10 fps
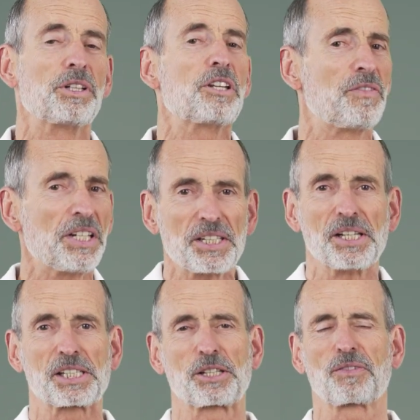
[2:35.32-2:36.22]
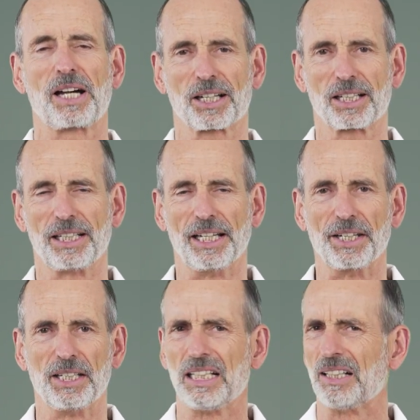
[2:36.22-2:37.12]
the crucial question,
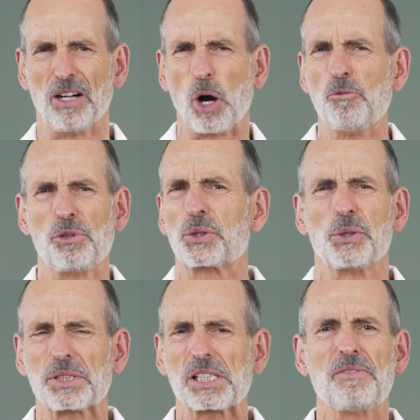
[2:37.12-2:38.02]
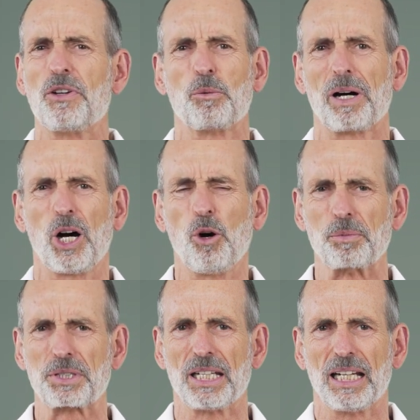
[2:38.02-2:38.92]
why does this shortening happen in the
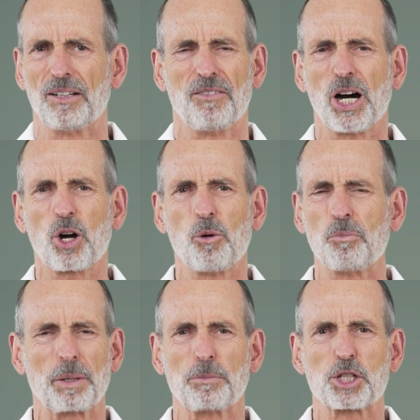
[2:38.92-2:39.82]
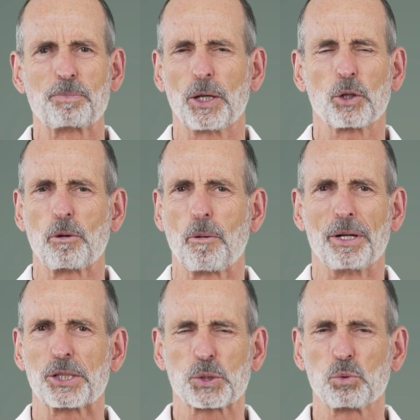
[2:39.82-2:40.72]
first place? Why do the
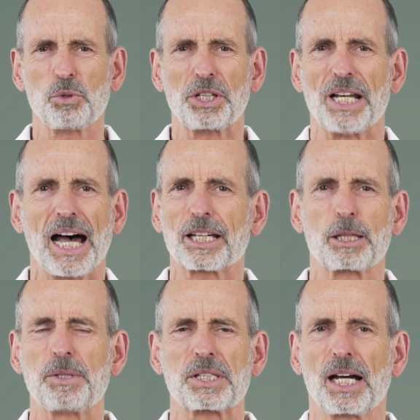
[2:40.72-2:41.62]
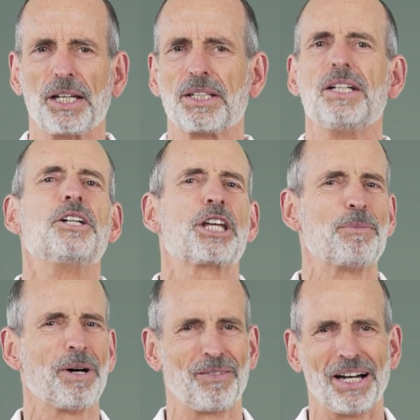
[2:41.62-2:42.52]
tensions increase and why does your
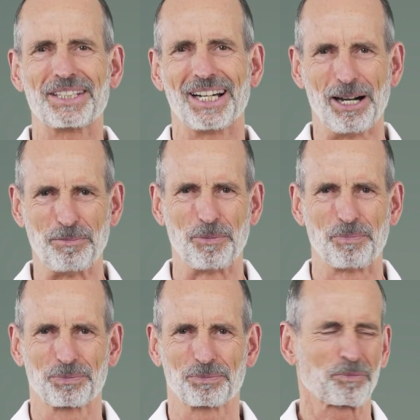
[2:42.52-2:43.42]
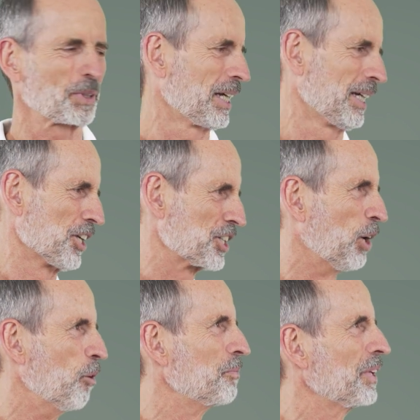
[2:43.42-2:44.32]
flexibility go down?
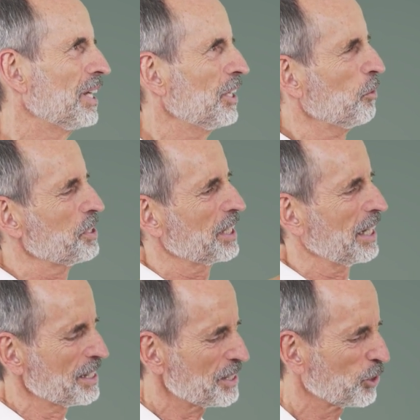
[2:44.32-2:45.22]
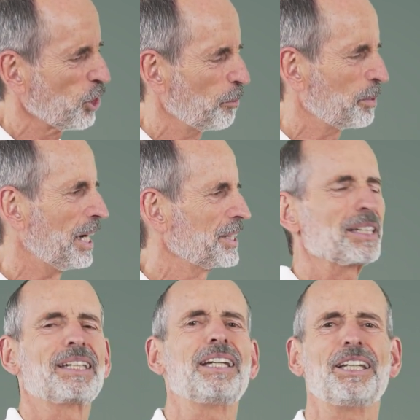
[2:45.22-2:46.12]
Look, our body has
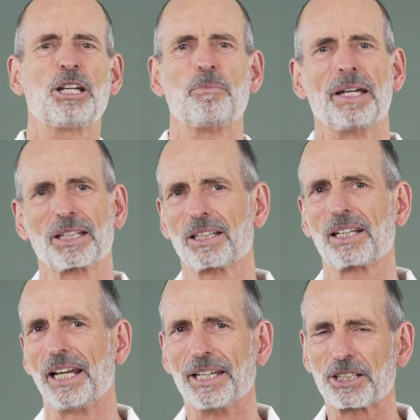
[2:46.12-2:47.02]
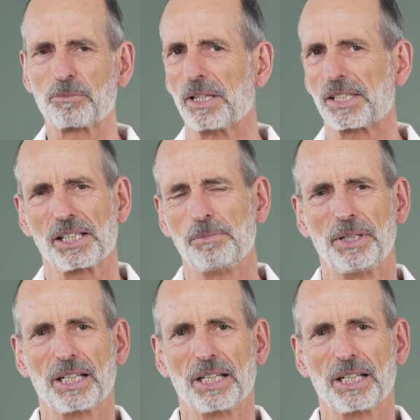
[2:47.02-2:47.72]
many joints, more than 100.